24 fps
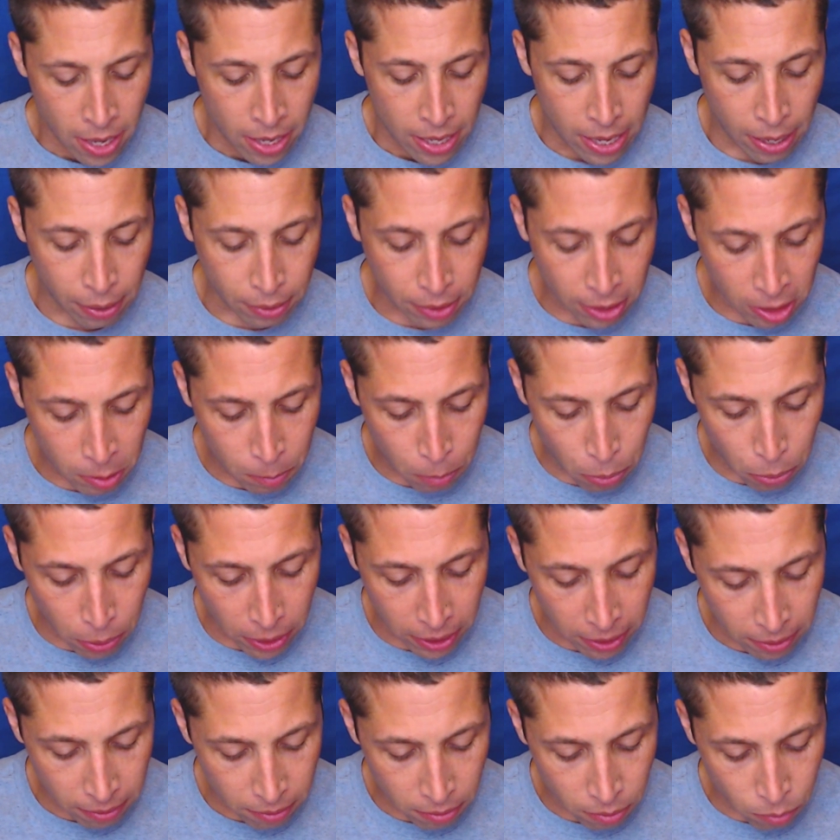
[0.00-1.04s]
Now at this
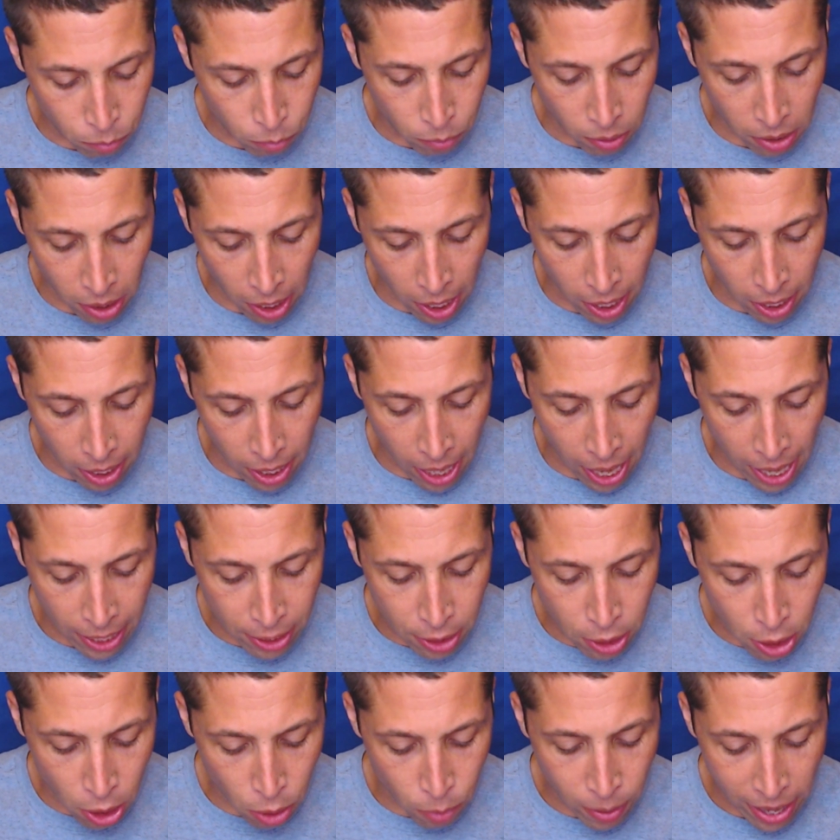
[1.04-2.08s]
point, I
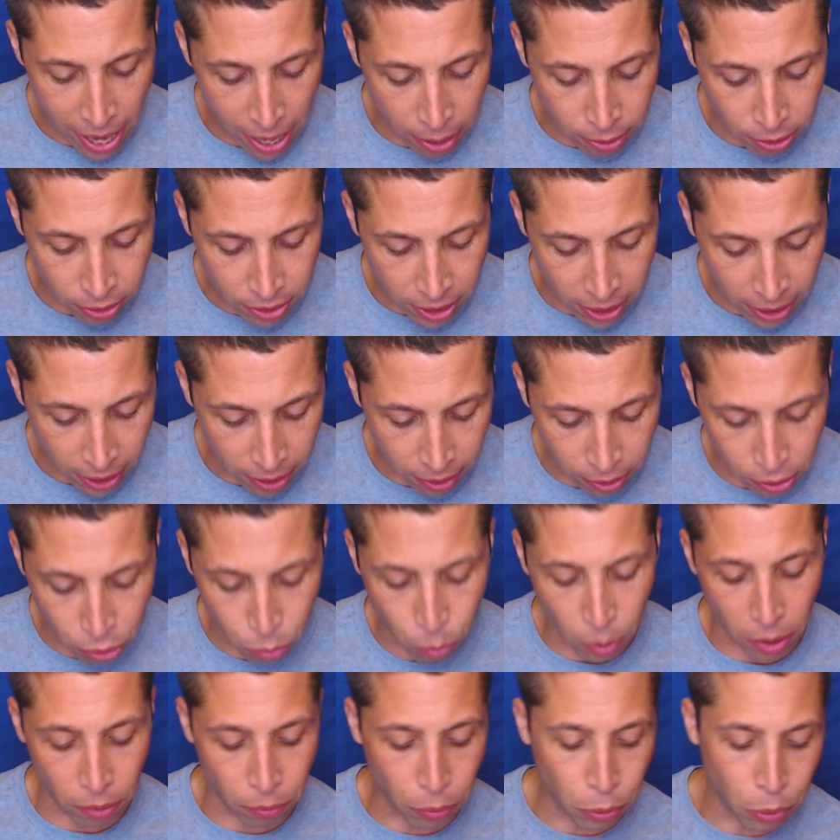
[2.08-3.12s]
know how to take the
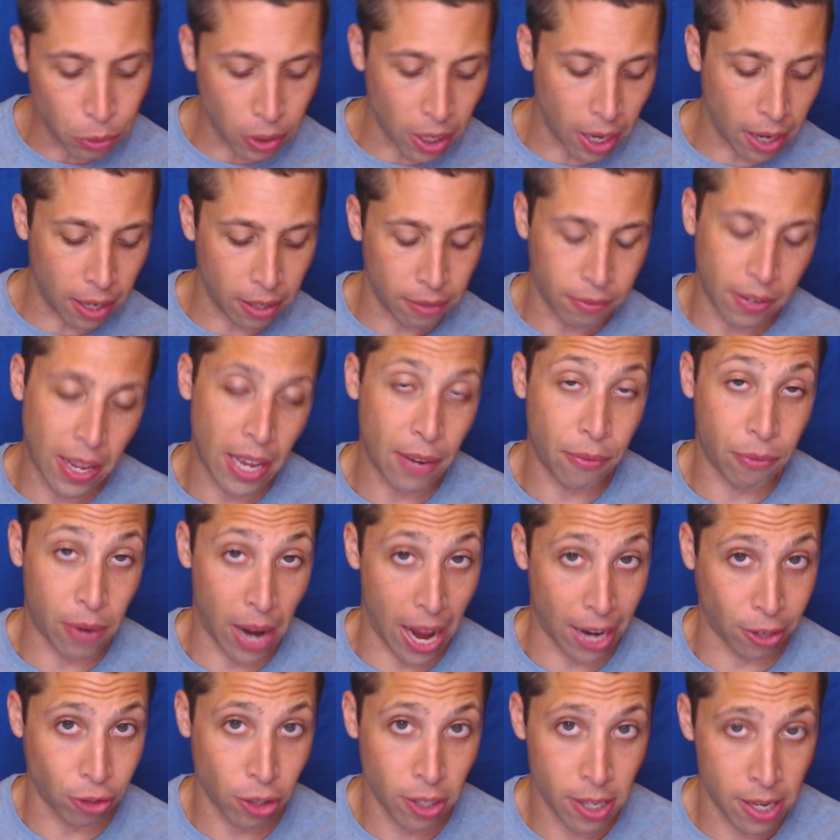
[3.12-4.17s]
square root of a
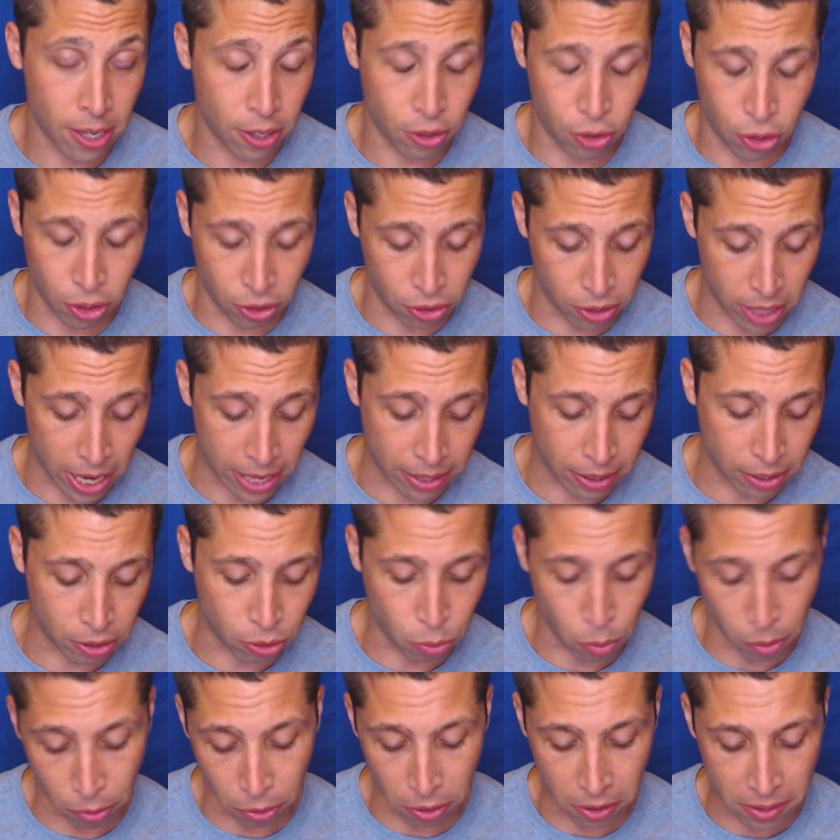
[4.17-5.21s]
fraction. It is just take the
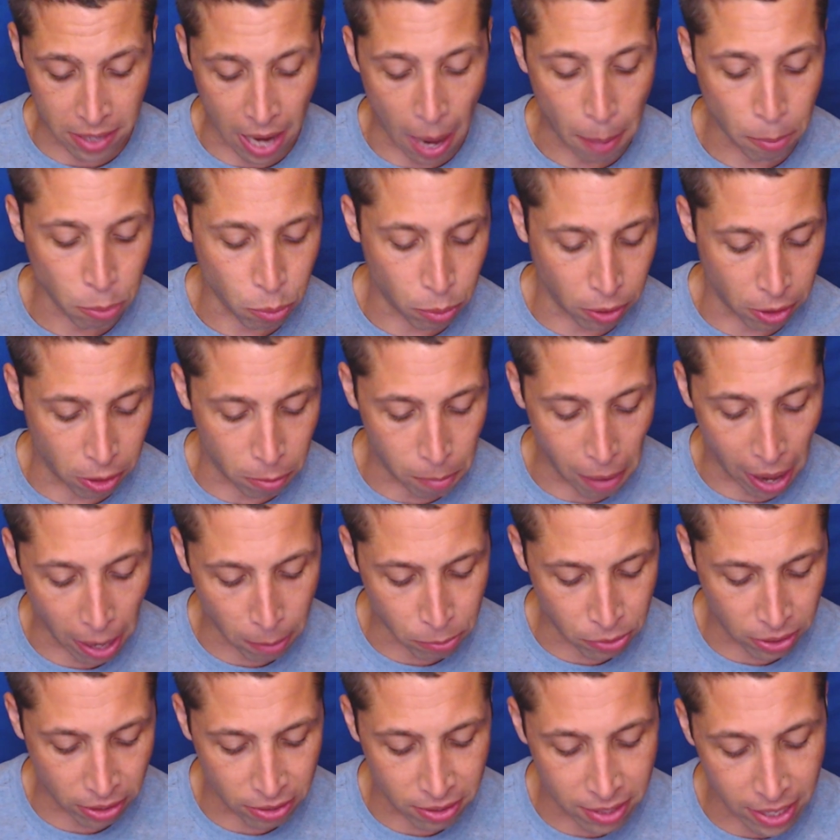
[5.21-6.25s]
square root of the top, square root of the bottom.
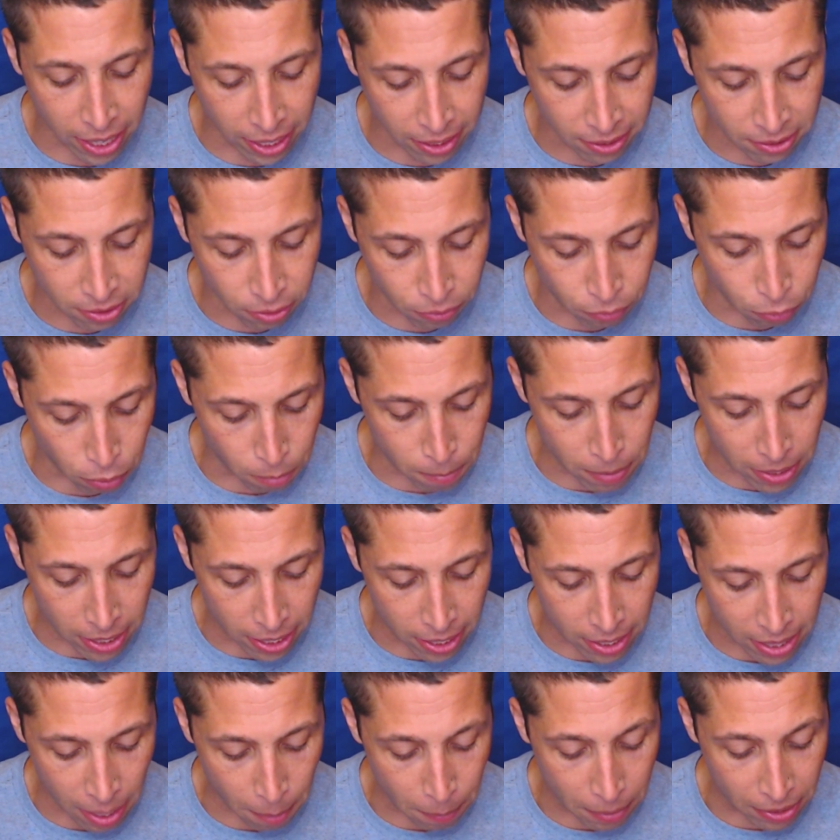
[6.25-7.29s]
So that's nice for
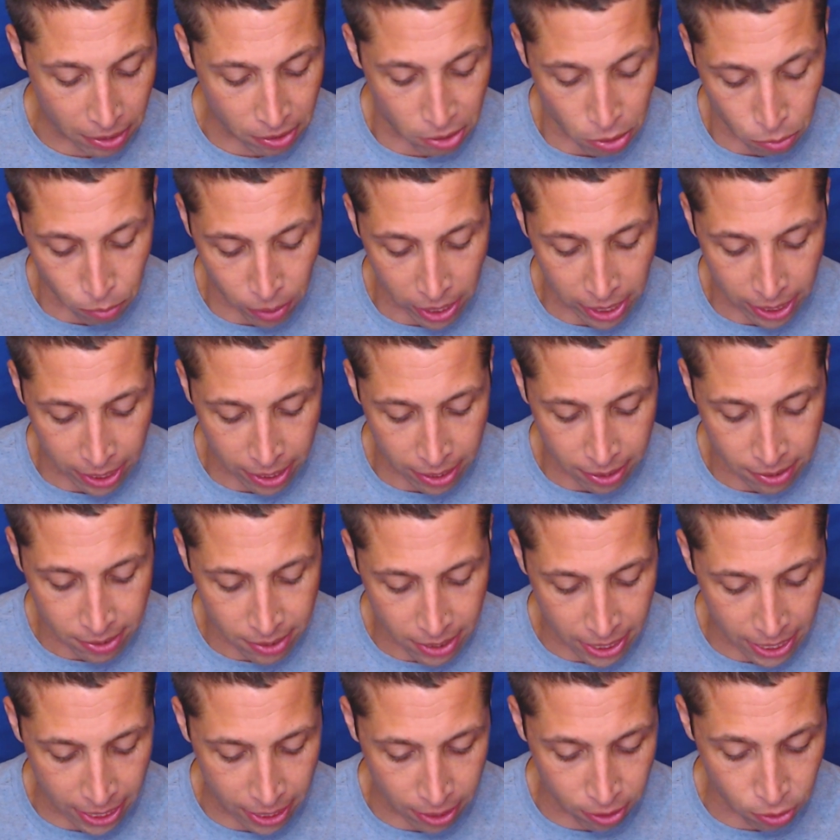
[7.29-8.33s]
me. That means the radius
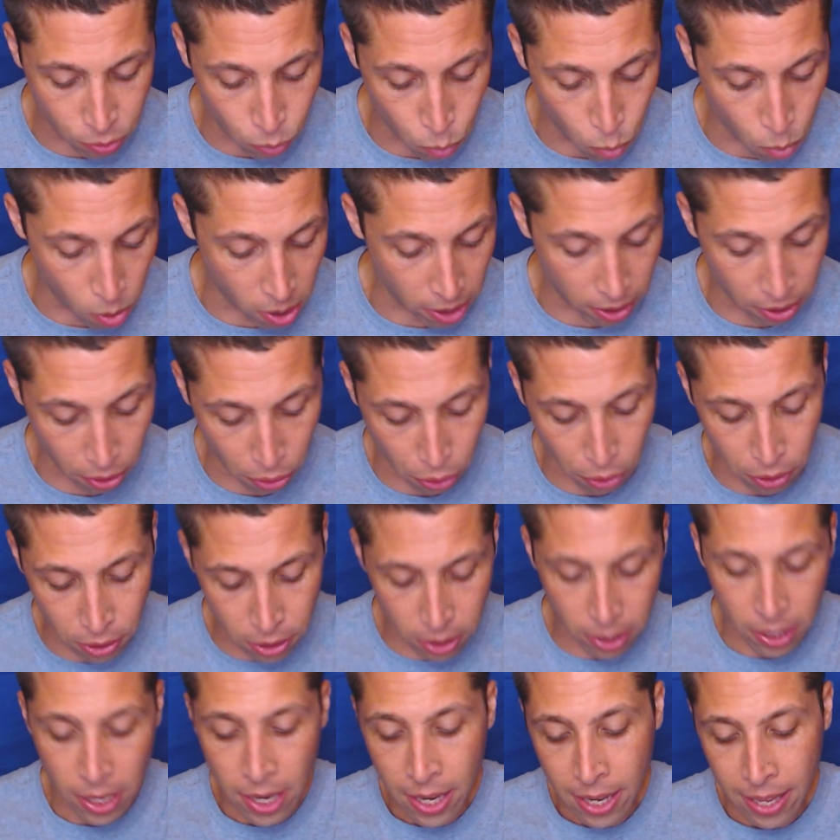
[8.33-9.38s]
is
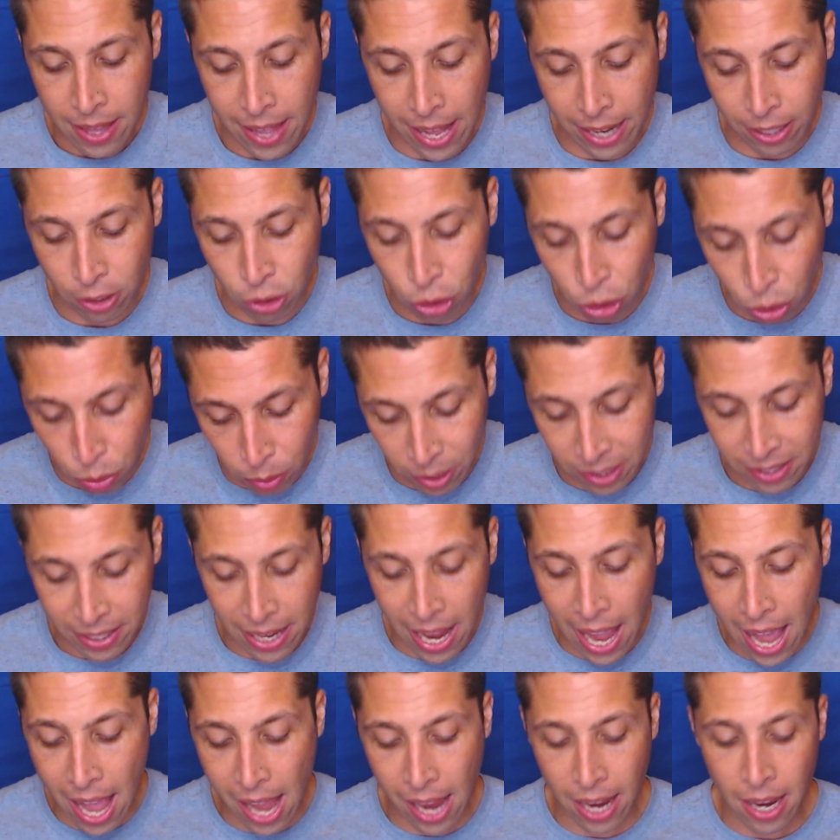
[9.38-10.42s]
1/3. That is choice
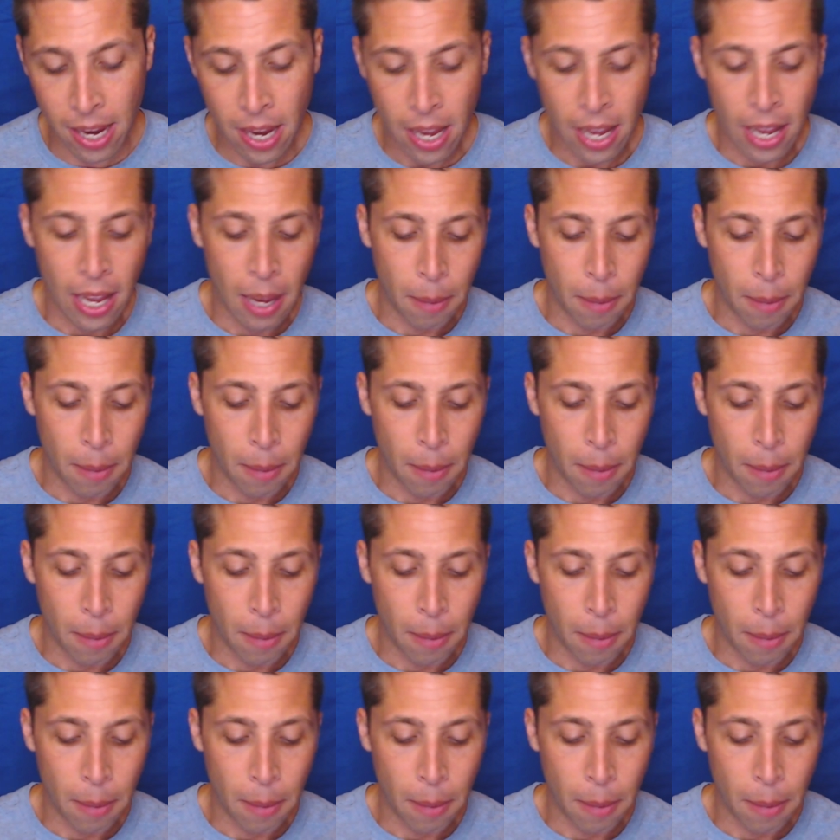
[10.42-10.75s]
A.